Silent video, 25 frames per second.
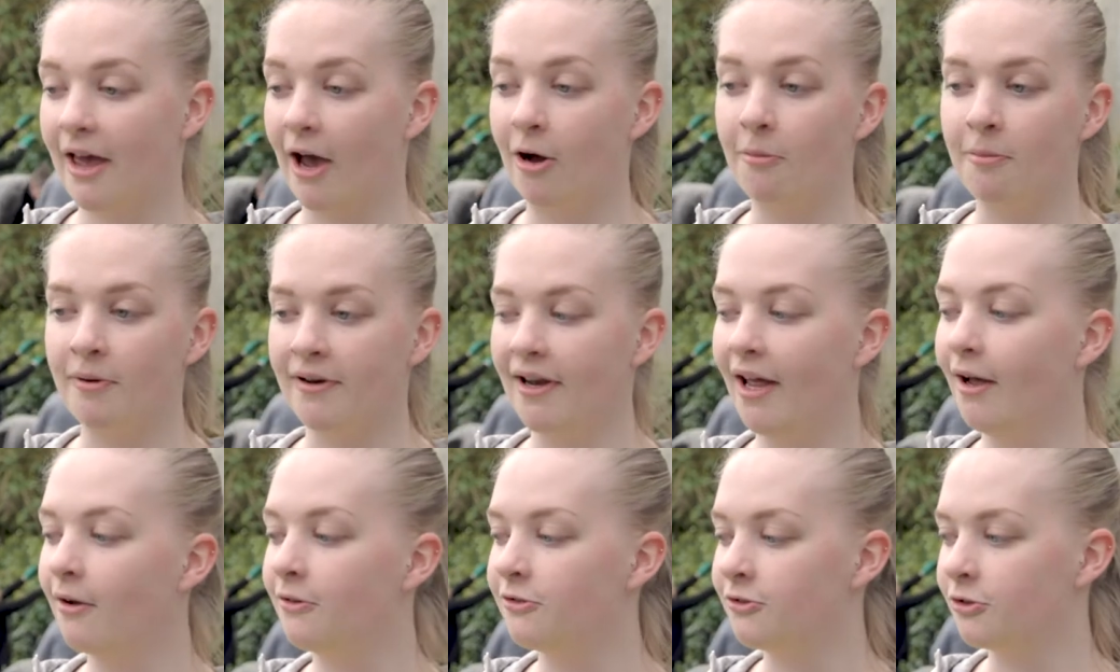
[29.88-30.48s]

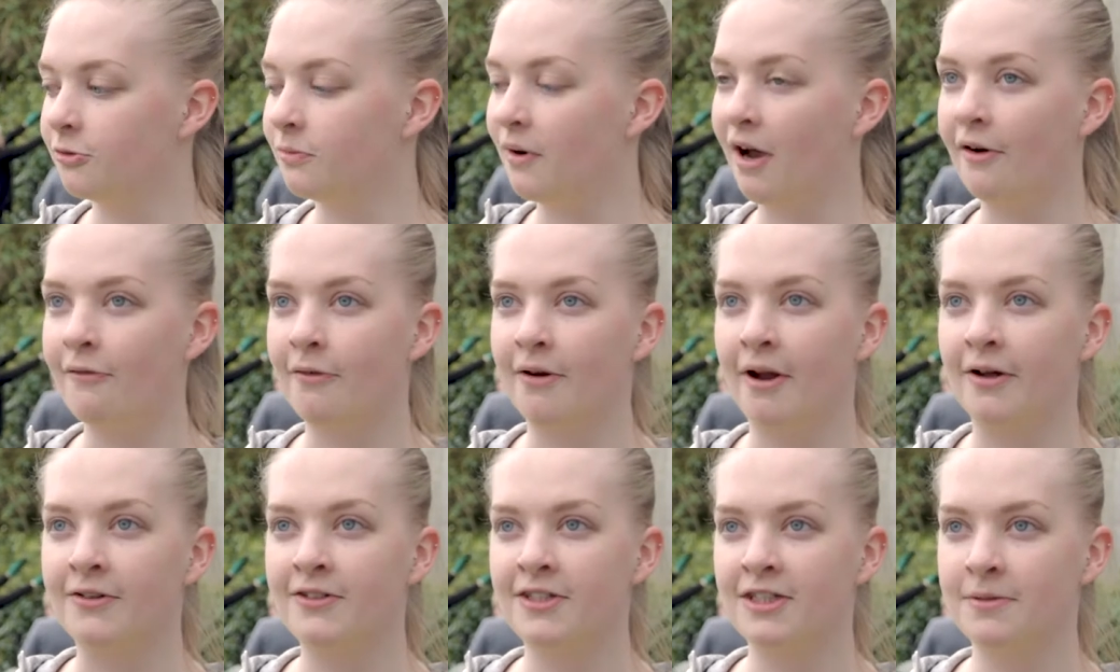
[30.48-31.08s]
helping out, doing what
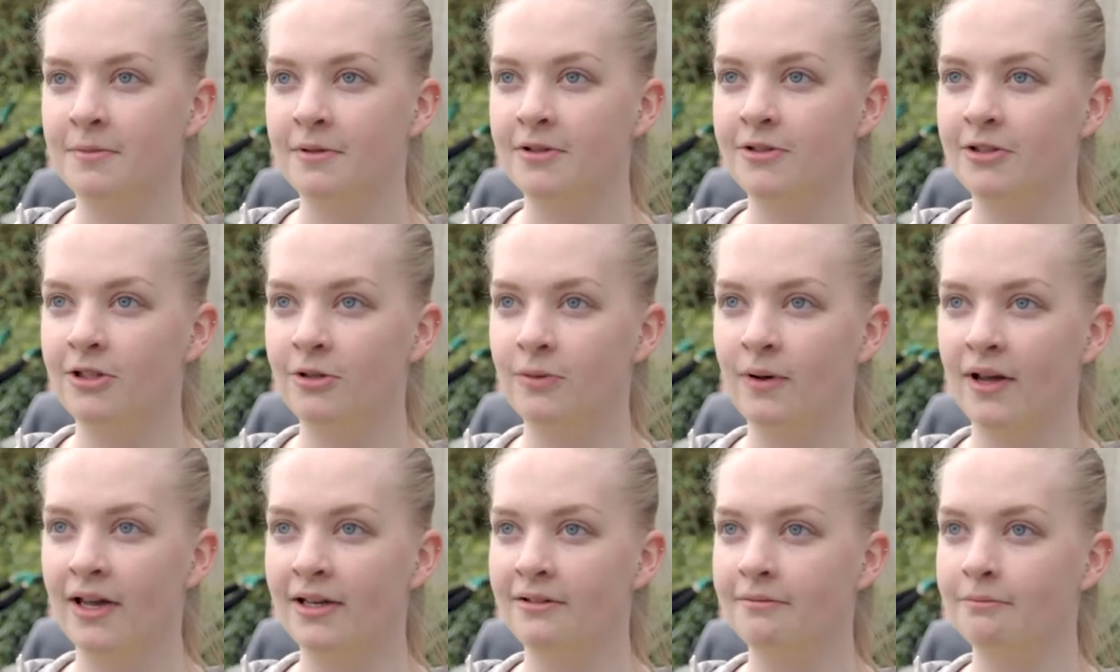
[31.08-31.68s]
everyone else has been
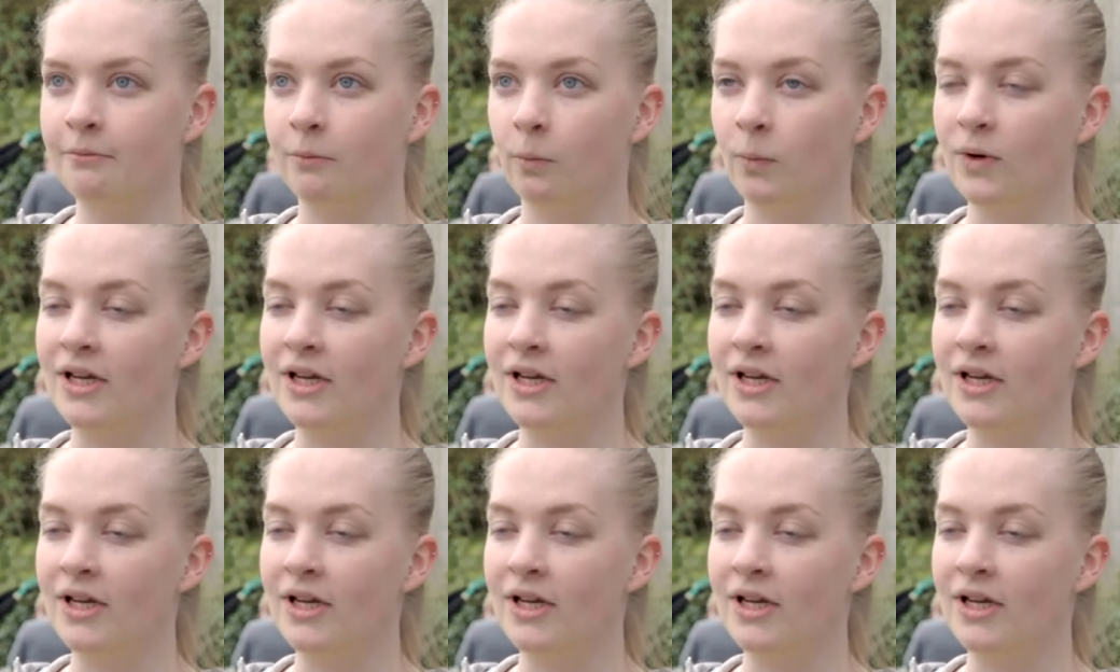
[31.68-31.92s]
doing,